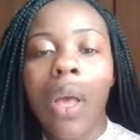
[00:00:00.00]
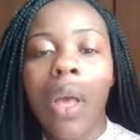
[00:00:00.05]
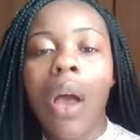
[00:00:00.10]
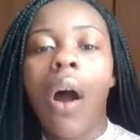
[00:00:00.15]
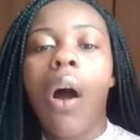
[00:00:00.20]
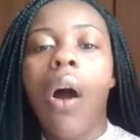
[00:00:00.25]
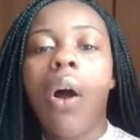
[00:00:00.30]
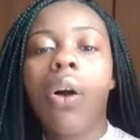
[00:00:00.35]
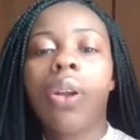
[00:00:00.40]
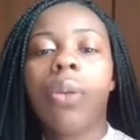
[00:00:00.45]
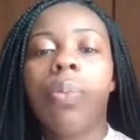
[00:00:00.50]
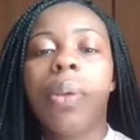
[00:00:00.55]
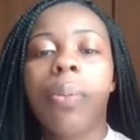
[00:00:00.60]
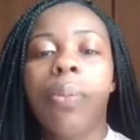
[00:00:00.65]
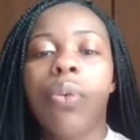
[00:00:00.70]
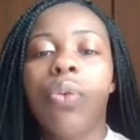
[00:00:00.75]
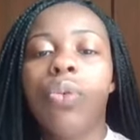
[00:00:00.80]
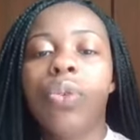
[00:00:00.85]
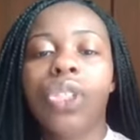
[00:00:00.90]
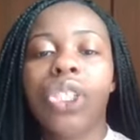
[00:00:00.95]
All the
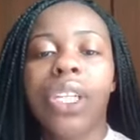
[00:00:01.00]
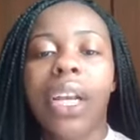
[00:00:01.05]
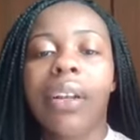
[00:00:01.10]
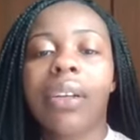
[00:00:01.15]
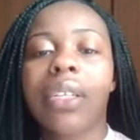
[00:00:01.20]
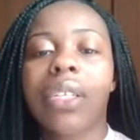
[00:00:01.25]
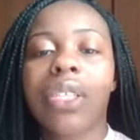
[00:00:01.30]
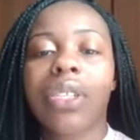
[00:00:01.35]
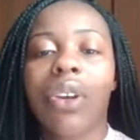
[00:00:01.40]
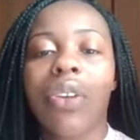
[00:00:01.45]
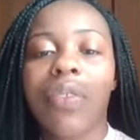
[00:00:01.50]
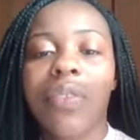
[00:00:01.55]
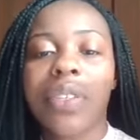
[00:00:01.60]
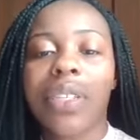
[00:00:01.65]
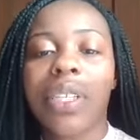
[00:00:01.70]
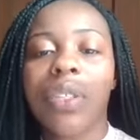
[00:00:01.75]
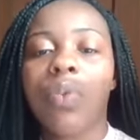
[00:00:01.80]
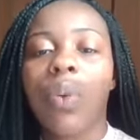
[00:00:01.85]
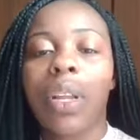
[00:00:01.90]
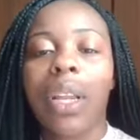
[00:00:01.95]
people who share the
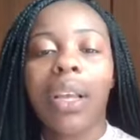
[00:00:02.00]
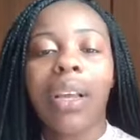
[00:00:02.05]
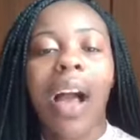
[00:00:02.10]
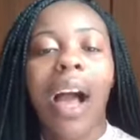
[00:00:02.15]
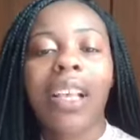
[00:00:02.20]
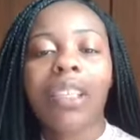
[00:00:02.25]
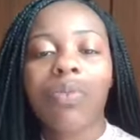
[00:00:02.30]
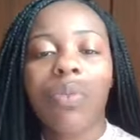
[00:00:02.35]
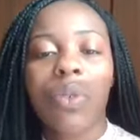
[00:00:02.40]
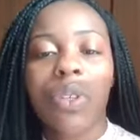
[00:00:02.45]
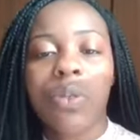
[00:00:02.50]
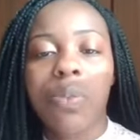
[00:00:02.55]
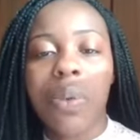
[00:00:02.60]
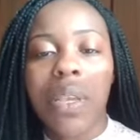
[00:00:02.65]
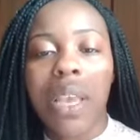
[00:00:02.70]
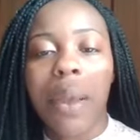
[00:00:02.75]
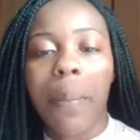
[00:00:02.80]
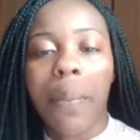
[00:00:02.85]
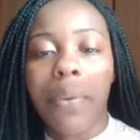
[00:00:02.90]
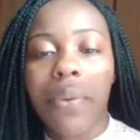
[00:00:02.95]
services where the gospel is
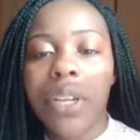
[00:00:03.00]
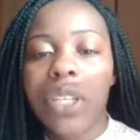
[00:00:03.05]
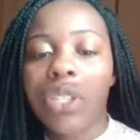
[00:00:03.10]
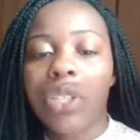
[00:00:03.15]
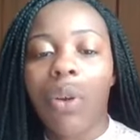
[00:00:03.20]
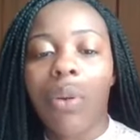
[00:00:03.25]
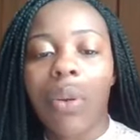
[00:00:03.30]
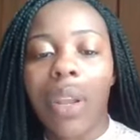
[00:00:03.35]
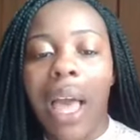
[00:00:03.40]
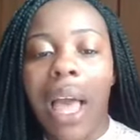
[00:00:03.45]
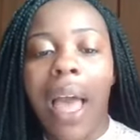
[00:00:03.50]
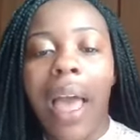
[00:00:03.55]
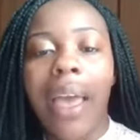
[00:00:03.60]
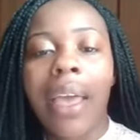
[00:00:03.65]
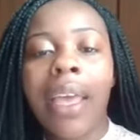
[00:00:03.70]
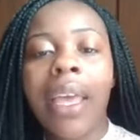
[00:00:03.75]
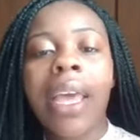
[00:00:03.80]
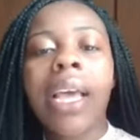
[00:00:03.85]
being preached online